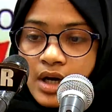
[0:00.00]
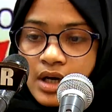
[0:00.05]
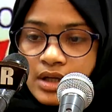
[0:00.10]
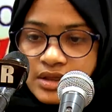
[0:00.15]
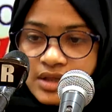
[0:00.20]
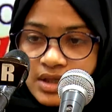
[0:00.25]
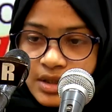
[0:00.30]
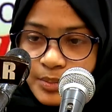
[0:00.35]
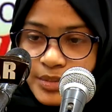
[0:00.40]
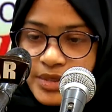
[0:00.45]

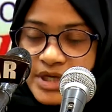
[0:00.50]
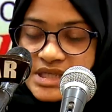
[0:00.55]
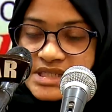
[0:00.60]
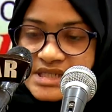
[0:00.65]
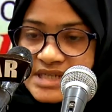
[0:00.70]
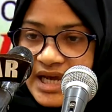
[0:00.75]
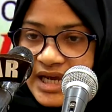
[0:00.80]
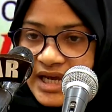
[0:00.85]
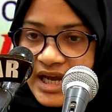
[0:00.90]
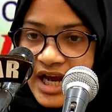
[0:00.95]
the best
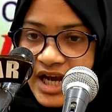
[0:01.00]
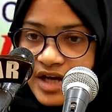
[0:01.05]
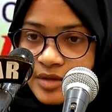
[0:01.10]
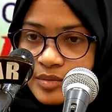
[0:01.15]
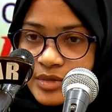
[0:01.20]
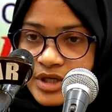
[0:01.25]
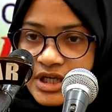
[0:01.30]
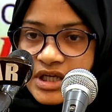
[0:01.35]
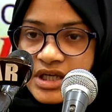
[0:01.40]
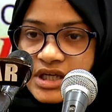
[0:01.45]

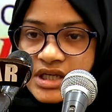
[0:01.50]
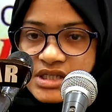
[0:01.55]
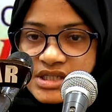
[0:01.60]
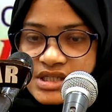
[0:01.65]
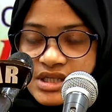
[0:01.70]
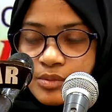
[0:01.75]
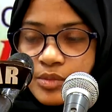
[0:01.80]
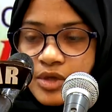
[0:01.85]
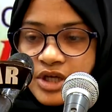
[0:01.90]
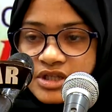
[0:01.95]
academy is
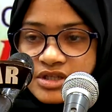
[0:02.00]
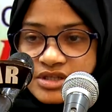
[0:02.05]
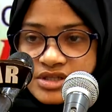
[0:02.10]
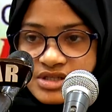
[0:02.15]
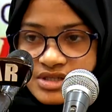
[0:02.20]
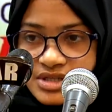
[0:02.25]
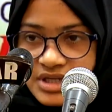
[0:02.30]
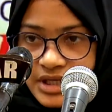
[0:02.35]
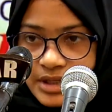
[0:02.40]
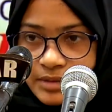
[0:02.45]
the
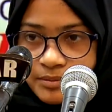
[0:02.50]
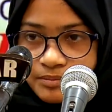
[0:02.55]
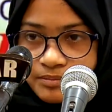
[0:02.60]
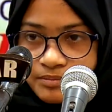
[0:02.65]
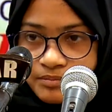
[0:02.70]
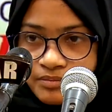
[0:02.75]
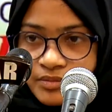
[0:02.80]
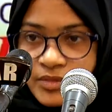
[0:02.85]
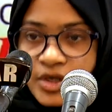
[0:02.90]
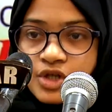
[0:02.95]
mother's knee.
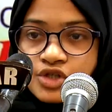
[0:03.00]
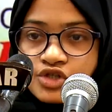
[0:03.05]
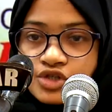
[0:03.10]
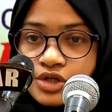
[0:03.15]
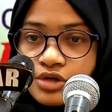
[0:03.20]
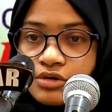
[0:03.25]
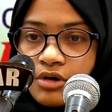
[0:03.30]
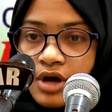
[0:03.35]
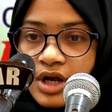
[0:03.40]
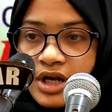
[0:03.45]
Do
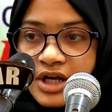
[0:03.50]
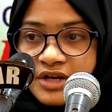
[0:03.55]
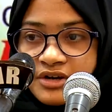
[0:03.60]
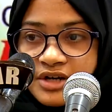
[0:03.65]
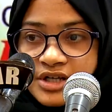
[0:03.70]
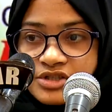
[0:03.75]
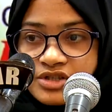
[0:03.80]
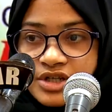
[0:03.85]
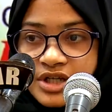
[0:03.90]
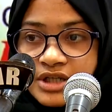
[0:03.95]
you all
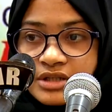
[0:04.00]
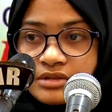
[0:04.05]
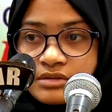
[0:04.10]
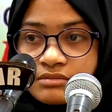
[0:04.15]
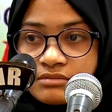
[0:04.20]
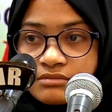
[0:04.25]
agree to it?